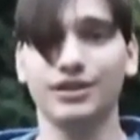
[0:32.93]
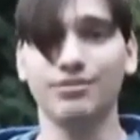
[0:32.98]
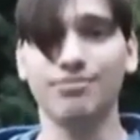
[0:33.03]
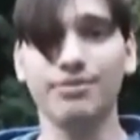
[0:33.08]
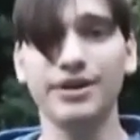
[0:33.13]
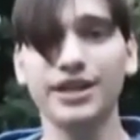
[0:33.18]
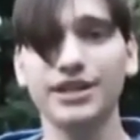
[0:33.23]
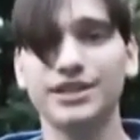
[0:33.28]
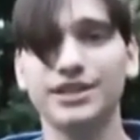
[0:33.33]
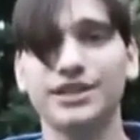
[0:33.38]

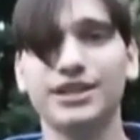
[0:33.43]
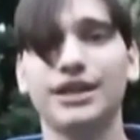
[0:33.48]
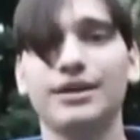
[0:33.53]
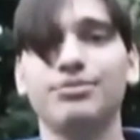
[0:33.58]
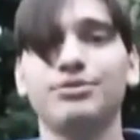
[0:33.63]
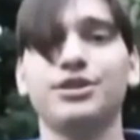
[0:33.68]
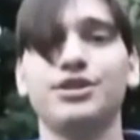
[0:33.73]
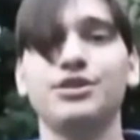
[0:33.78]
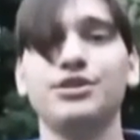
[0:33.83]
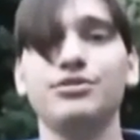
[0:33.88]
The best
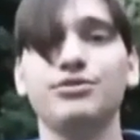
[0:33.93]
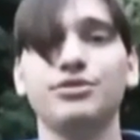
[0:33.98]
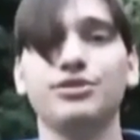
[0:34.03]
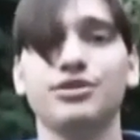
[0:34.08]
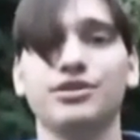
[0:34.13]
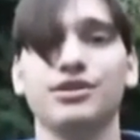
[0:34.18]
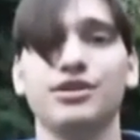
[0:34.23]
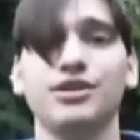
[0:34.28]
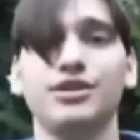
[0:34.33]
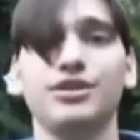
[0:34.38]
option
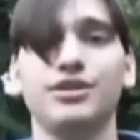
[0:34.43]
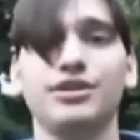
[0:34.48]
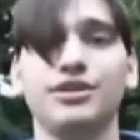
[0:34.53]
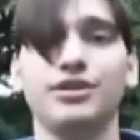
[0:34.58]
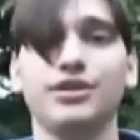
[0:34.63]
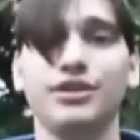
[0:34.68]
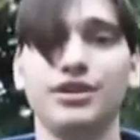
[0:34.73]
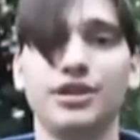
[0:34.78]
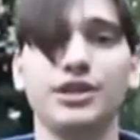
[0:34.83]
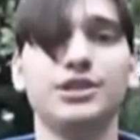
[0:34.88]
usually
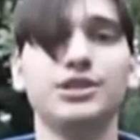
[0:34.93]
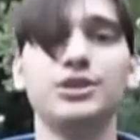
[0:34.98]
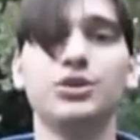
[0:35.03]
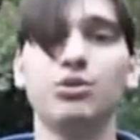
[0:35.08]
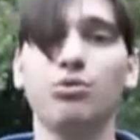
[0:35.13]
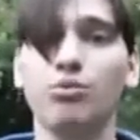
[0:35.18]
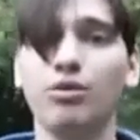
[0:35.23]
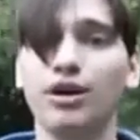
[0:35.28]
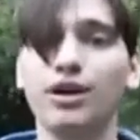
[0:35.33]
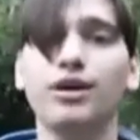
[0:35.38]
is
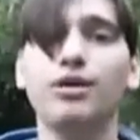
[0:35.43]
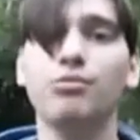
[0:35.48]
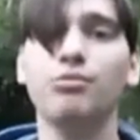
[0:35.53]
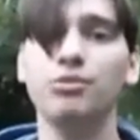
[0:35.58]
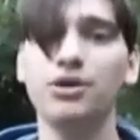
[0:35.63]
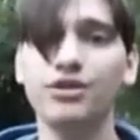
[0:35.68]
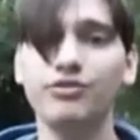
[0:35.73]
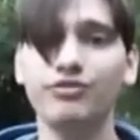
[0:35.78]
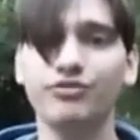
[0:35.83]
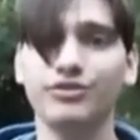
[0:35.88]
to walk
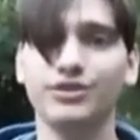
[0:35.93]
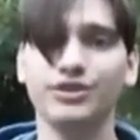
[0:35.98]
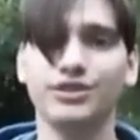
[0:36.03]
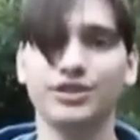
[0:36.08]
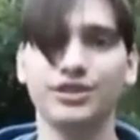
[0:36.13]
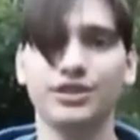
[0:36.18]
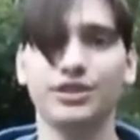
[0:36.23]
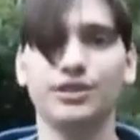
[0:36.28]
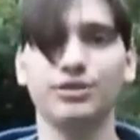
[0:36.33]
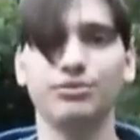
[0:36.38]
away from the
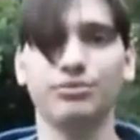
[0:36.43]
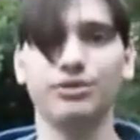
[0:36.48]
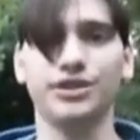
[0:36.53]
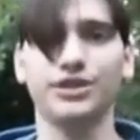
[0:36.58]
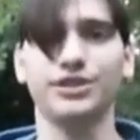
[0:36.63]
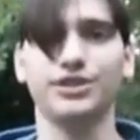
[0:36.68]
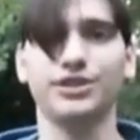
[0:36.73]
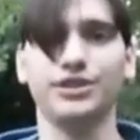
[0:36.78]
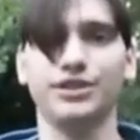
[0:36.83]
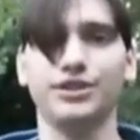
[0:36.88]

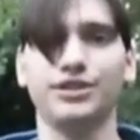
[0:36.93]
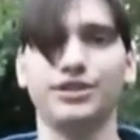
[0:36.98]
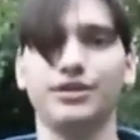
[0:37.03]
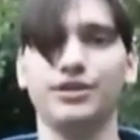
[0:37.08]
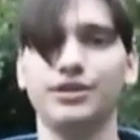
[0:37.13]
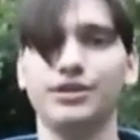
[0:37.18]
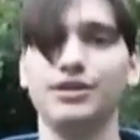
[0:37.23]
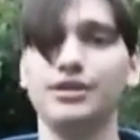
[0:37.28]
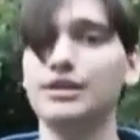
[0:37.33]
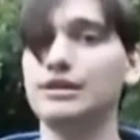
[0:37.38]
situation
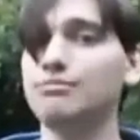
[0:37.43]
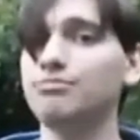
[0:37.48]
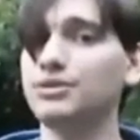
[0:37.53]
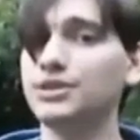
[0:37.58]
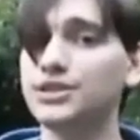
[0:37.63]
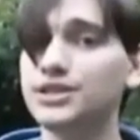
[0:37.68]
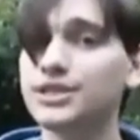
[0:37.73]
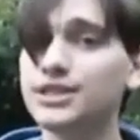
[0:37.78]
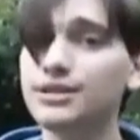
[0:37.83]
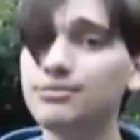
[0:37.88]

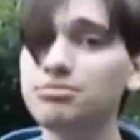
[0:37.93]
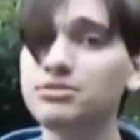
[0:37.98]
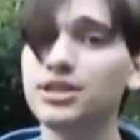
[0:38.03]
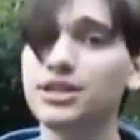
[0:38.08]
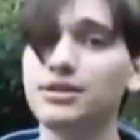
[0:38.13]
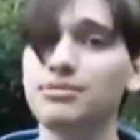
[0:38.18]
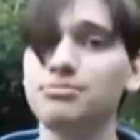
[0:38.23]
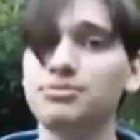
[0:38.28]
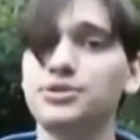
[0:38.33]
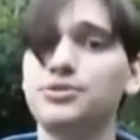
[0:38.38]
but
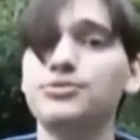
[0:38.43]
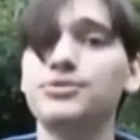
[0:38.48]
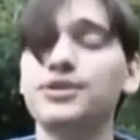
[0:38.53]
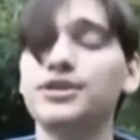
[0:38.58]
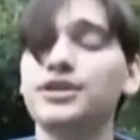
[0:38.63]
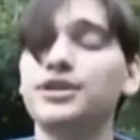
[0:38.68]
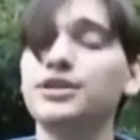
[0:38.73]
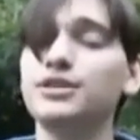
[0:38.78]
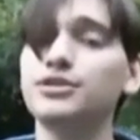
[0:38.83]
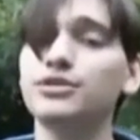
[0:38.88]
sometimes you
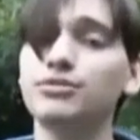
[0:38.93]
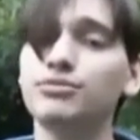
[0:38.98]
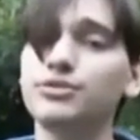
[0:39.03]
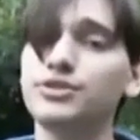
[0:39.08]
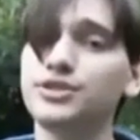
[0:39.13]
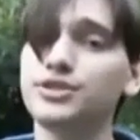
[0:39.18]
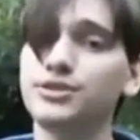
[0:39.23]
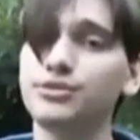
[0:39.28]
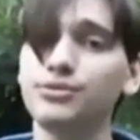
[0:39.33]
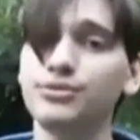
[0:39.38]
can't
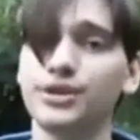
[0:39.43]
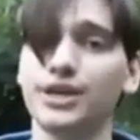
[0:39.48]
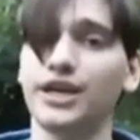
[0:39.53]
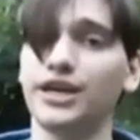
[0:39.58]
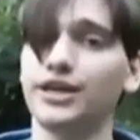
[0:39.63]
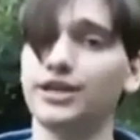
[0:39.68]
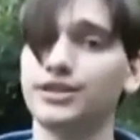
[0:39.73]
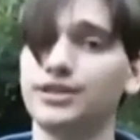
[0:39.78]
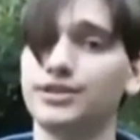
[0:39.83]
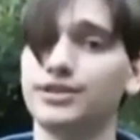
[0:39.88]
always do
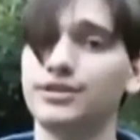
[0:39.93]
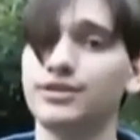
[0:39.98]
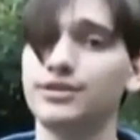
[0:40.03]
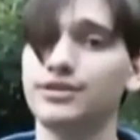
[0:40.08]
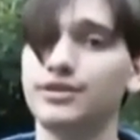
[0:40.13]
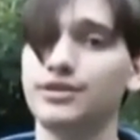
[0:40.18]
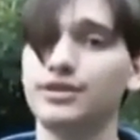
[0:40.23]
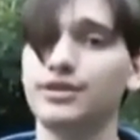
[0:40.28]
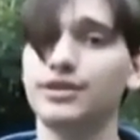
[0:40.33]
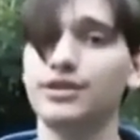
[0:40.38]
that.
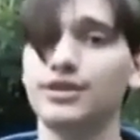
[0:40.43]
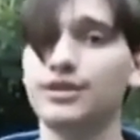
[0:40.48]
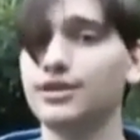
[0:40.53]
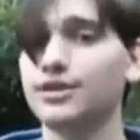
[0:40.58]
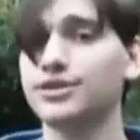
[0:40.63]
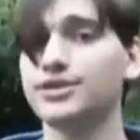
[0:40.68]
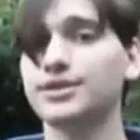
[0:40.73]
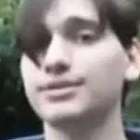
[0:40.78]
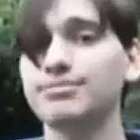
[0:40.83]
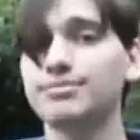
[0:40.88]

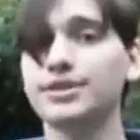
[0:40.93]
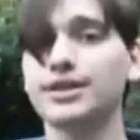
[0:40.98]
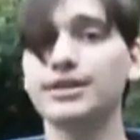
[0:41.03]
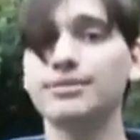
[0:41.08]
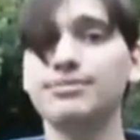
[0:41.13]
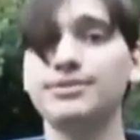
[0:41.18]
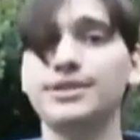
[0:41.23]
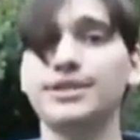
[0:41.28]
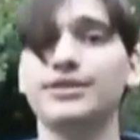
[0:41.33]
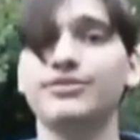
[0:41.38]

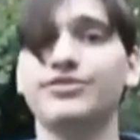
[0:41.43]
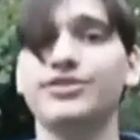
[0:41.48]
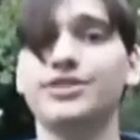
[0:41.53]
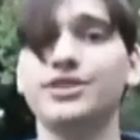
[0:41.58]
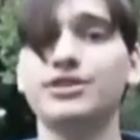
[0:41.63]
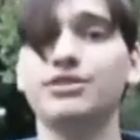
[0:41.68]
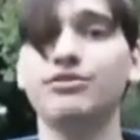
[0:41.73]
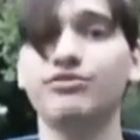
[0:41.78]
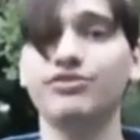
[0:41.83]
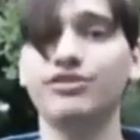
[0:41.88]
Sometimes you have to
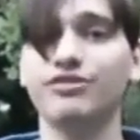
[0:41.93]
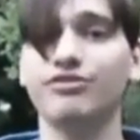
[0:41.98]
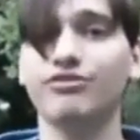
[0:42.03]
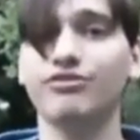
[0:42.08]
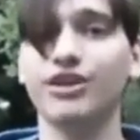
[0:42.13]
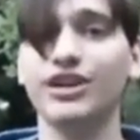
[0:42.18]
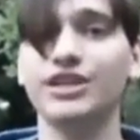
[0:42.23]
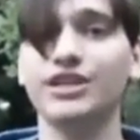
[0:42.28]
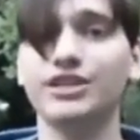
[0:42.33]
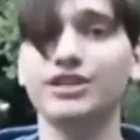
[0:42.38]
deal with
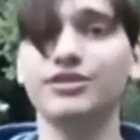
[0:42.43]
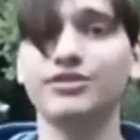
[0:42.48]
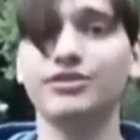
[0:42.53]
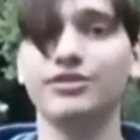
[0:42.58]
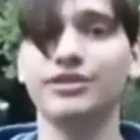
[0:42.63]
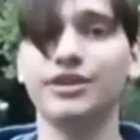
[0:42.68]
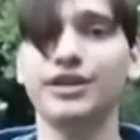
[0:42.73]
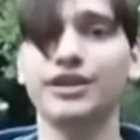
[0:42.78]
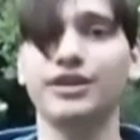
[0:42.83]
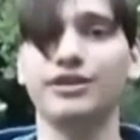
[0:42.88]
it right there
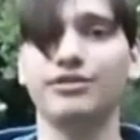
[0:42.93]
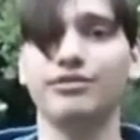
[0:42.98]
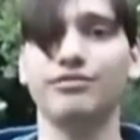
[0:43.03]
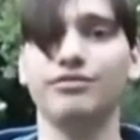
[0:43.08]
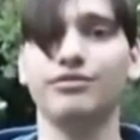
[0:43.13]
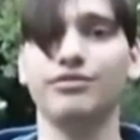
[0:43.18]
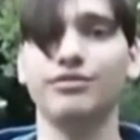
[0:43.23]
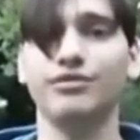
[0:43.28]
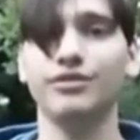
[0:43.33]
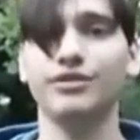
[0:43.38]
and
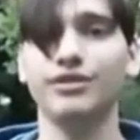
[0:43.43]
now.